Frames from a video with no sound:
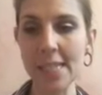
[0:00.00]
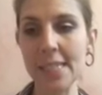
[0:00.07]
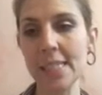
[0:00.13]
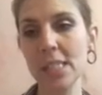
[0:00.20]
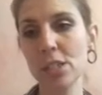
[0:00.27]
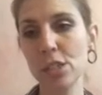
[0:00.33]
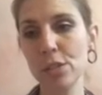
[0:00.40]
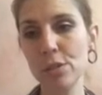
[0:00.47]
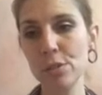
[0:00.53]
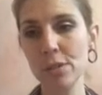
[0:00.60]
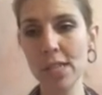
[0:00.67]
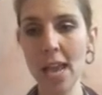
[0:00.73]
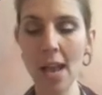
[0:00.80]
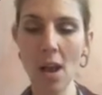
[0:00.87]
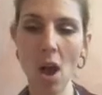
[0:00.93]
is to
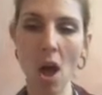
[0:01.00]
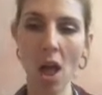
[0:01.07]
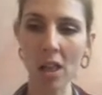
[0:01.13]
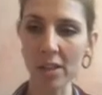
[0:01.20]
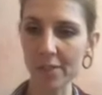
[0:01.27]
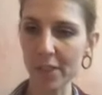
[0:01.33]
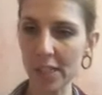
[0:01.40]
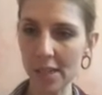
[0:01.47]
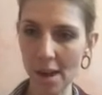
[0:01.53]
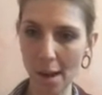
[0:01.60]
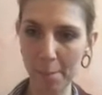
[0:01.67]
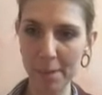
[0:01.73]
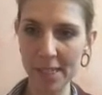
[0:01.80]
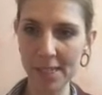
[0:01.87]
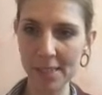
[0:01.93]
take all of the
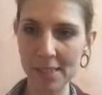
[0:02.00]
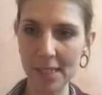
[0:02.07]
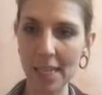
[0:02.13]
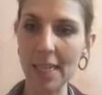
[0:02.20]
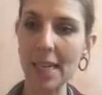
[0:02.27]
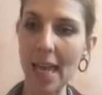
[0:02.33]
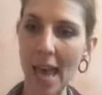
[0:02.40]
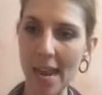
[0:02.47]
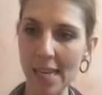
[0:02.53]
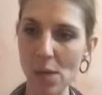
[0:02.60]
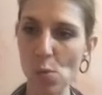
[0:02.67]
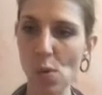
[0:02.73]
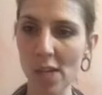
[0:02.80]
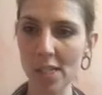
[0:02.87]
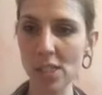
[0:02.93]
topics in
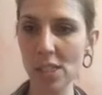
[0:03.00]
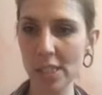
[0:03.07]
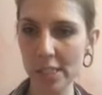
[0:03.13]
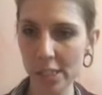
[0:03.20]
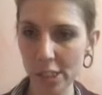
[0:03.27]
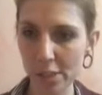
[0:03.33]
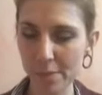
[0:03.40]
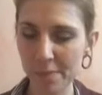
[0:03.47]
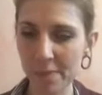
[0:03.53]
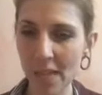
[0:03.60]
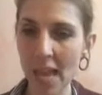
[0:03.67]
any one year